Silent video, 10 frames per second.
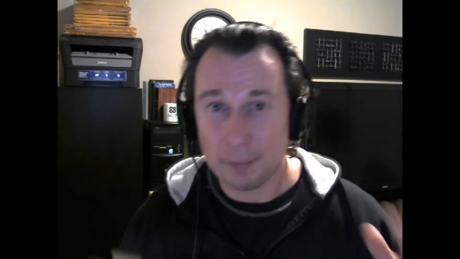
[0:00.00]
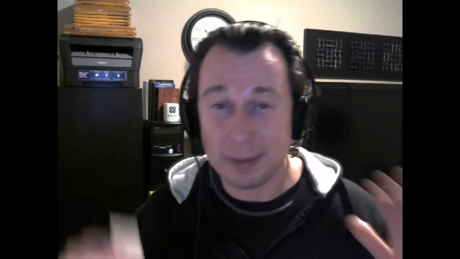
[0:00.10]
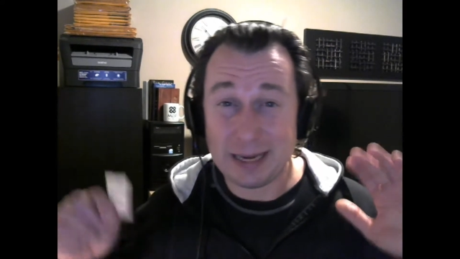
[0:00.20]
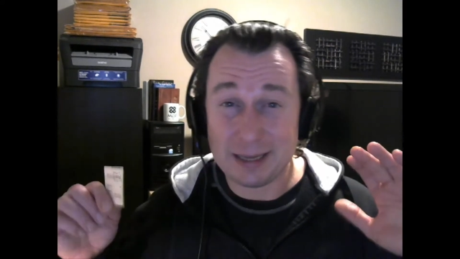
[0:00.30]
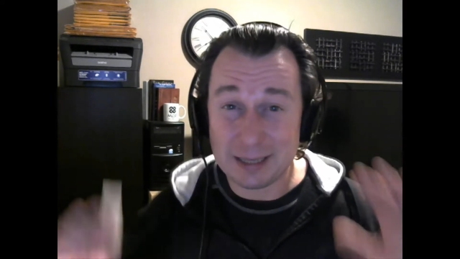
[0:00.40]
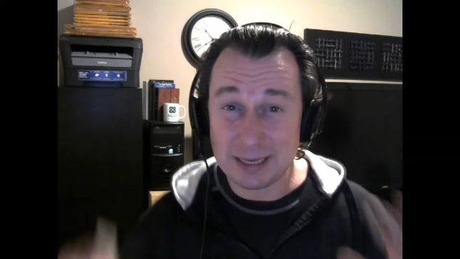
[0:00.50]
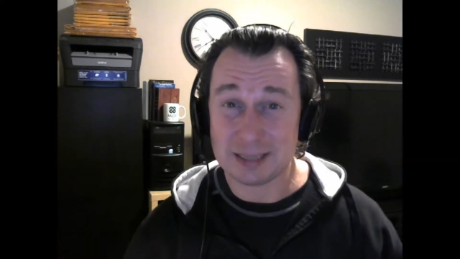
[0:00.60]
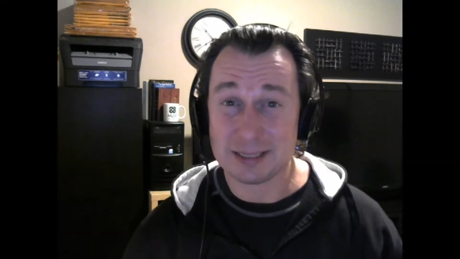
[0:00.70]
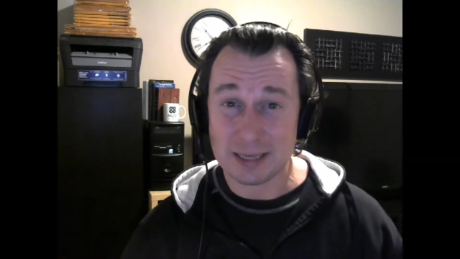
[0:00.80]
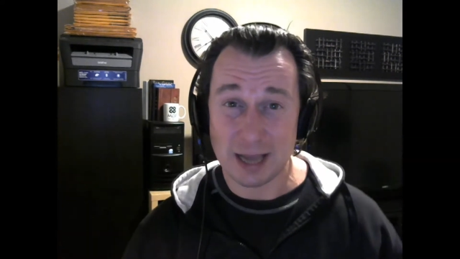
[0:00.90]
but at
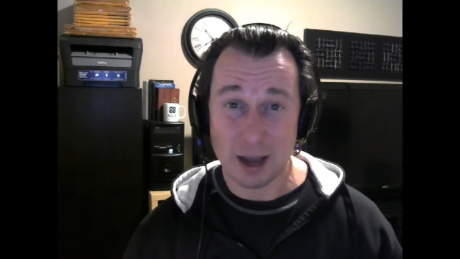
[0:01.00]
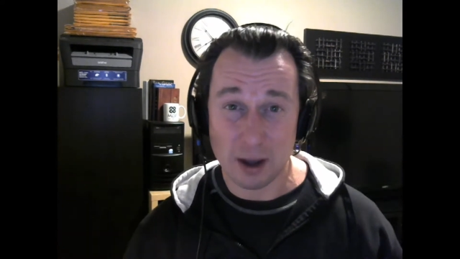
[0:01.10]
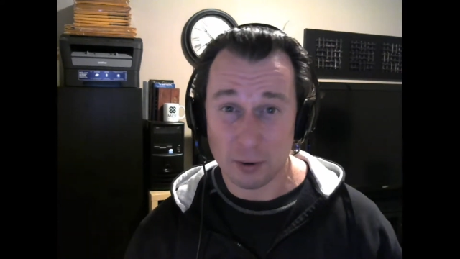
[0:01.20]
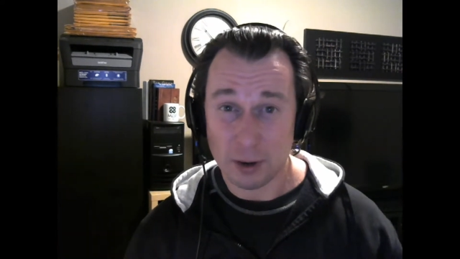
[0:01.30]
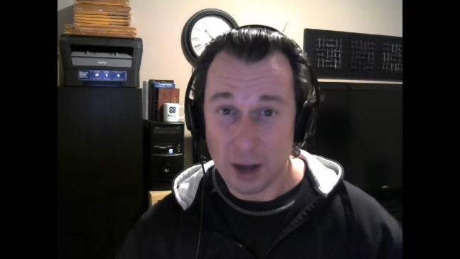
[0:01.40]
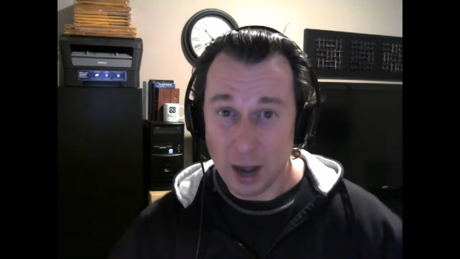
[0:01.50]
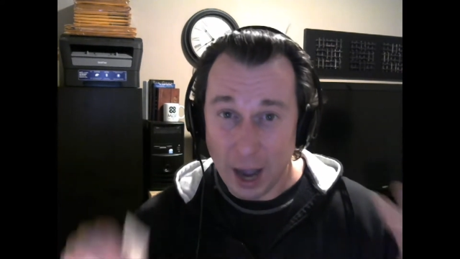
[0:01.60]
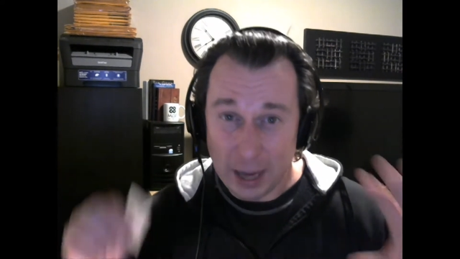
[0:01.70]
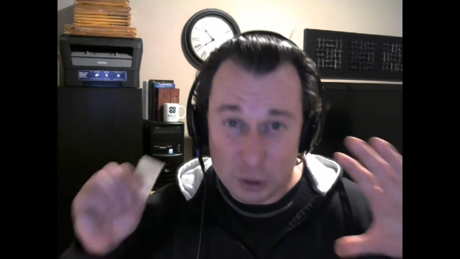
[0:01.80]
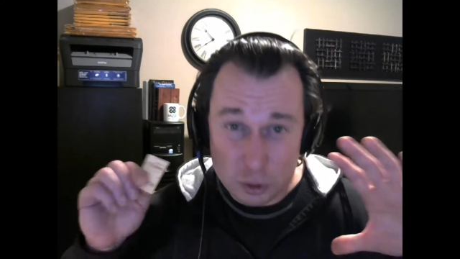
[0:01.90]
least now
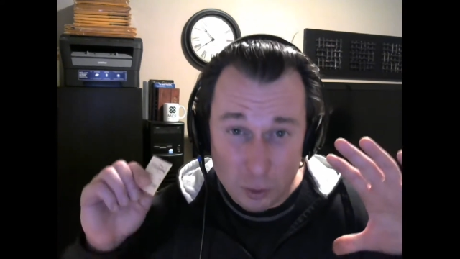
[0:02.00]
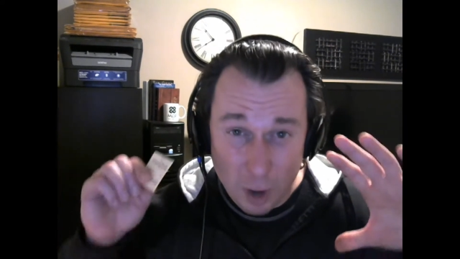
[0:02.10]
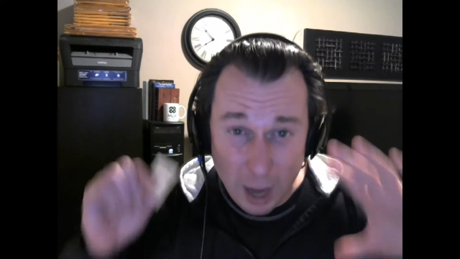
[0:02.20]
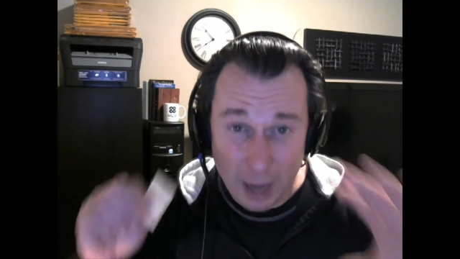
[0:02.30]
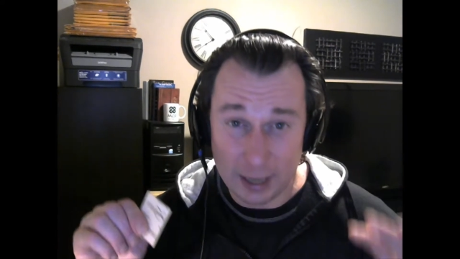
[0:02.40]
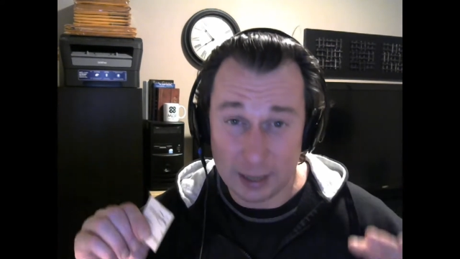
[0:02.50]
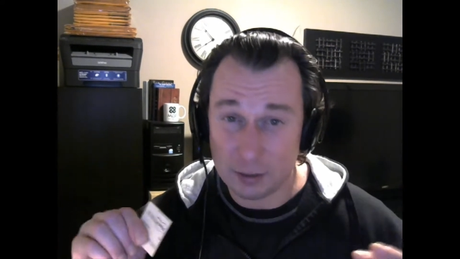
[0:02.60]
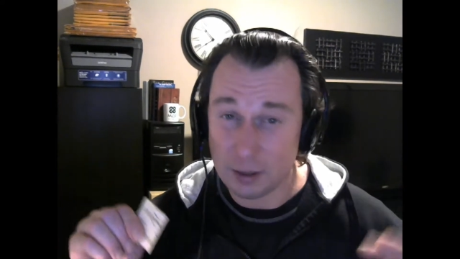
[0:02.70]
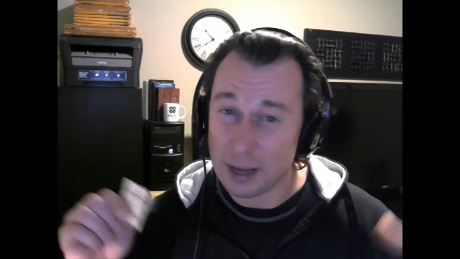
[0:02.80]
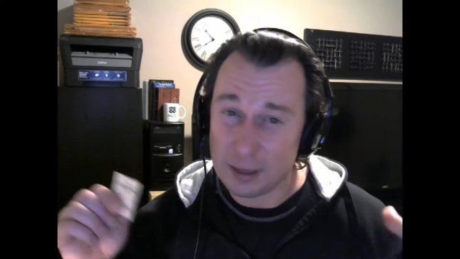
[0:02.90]
I try.
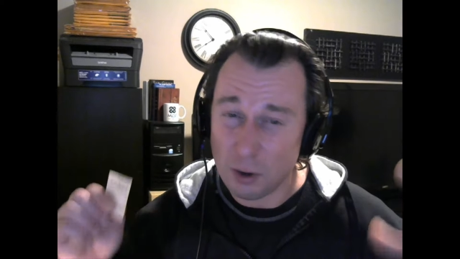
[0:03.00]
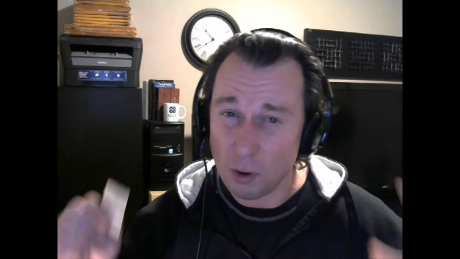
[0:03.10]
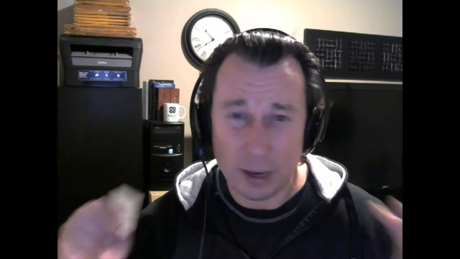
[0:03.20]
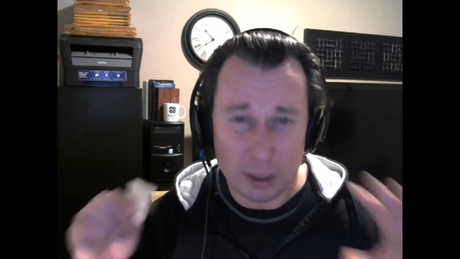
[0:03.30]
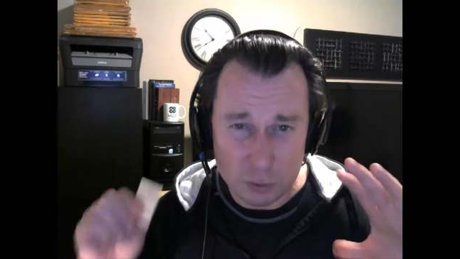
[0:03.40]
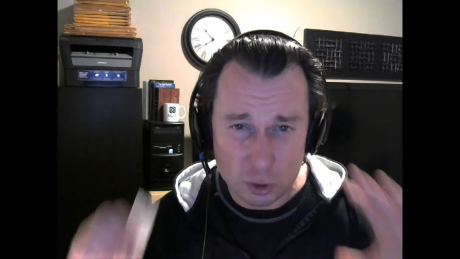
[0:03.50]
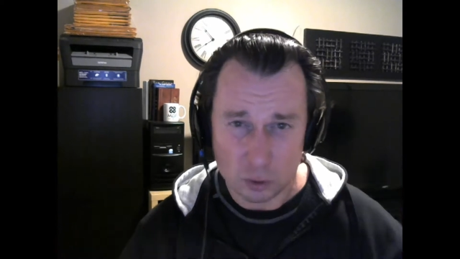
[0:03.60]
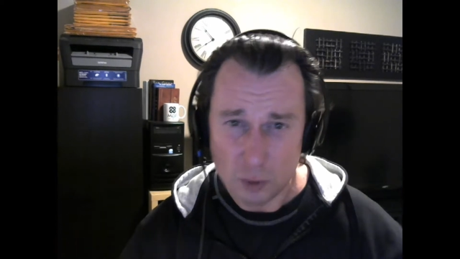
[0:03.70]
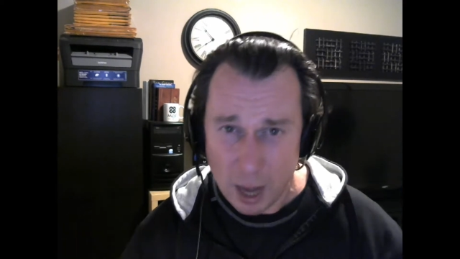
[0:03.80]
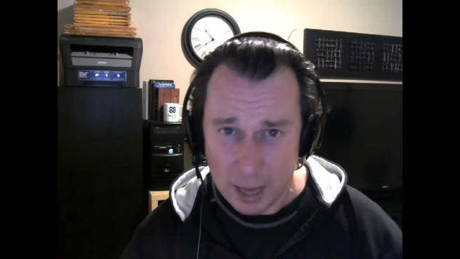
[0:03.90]
I know I don't
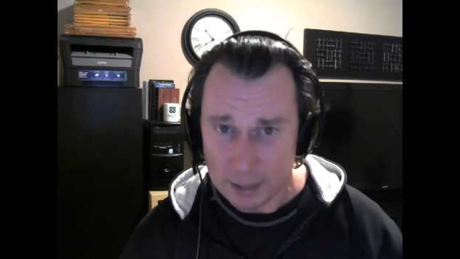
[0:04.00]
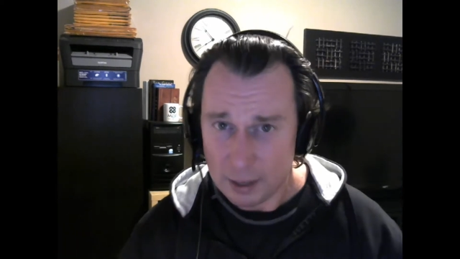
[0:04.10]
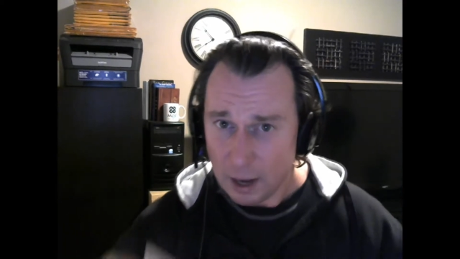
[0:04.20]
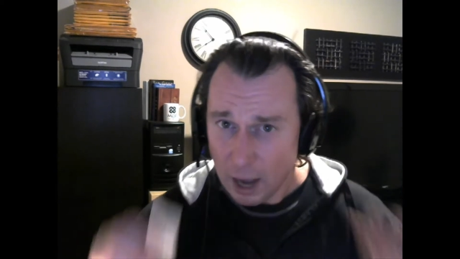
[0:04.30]
try.